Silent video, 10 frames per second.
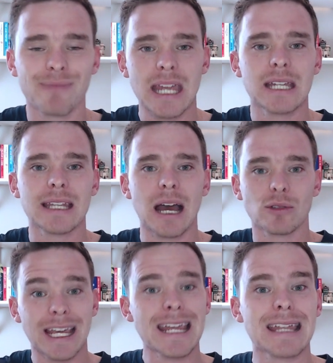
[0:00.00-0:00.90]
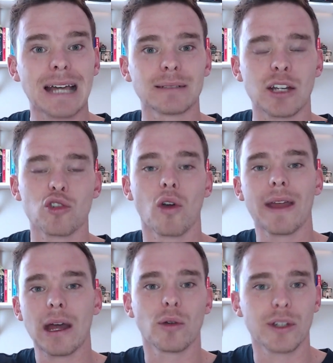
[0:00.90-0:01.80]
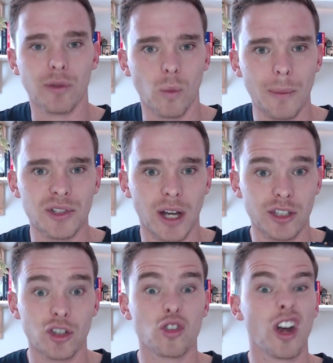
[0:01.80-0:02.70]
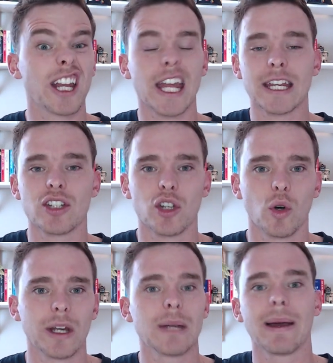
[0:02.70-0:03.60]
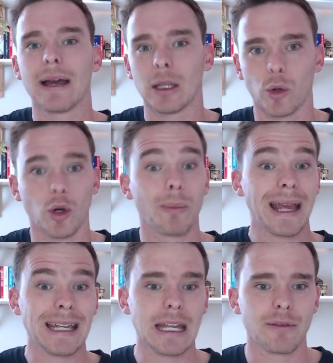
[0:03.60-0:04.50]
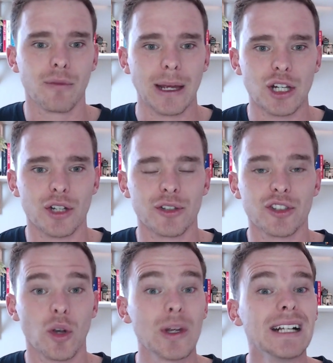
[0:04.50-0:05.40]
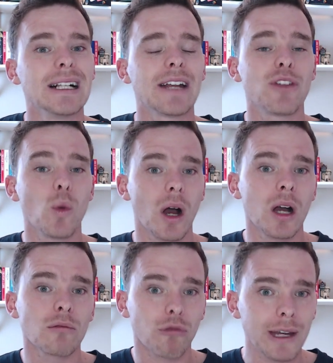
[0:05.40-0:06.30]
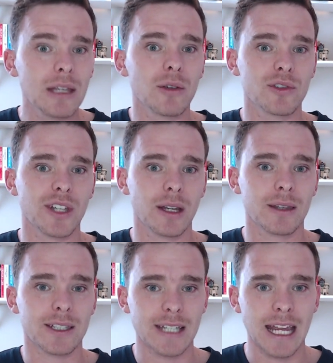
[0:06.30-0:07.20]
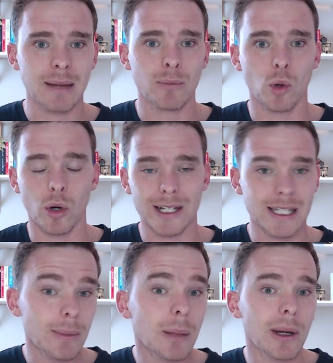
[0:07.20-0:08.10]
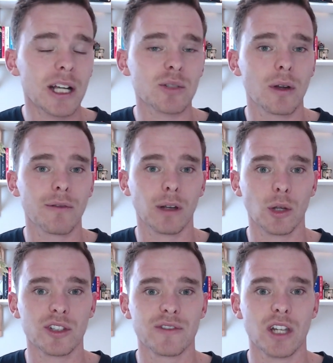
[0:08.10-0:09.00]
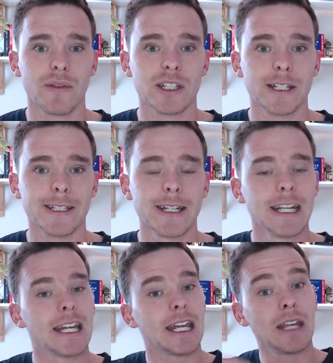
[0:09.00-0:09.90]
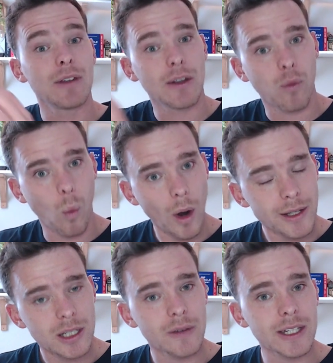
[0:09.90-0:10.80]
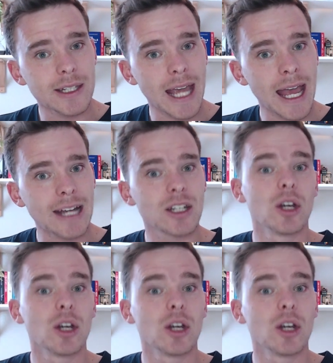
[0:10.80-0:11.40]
they could now take that and try that on different websites to try and get into your email or your banking information. So if you are reusing the same or similar password for lots of services, even if one one service is hacked,